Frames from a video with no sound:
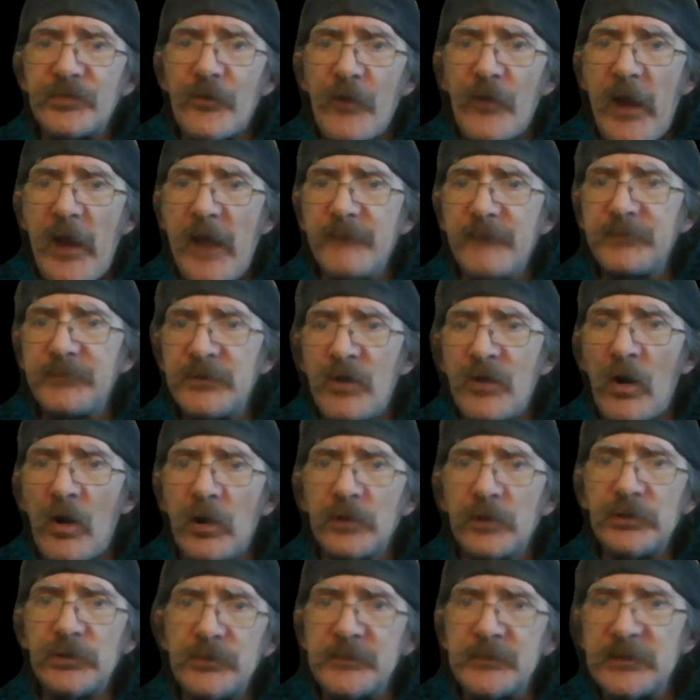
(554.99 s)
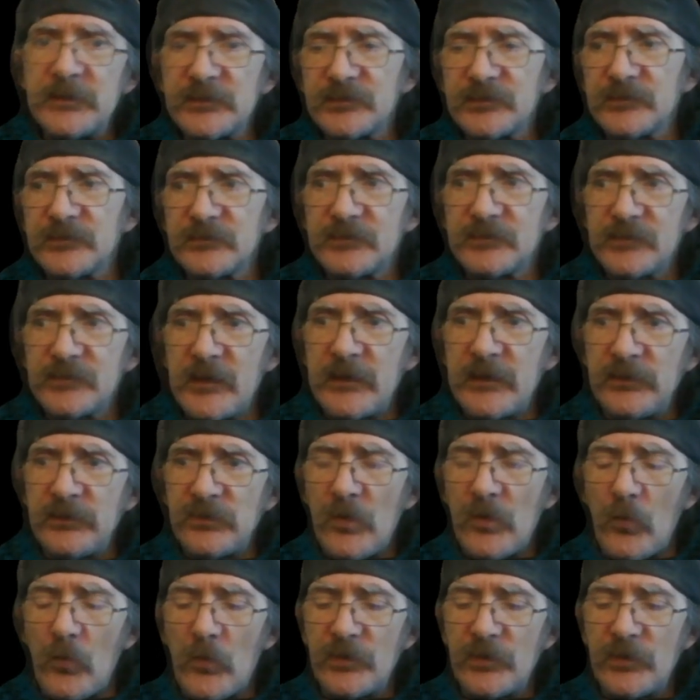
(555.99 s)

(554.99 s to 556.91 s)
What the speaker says: there have been arguments saying,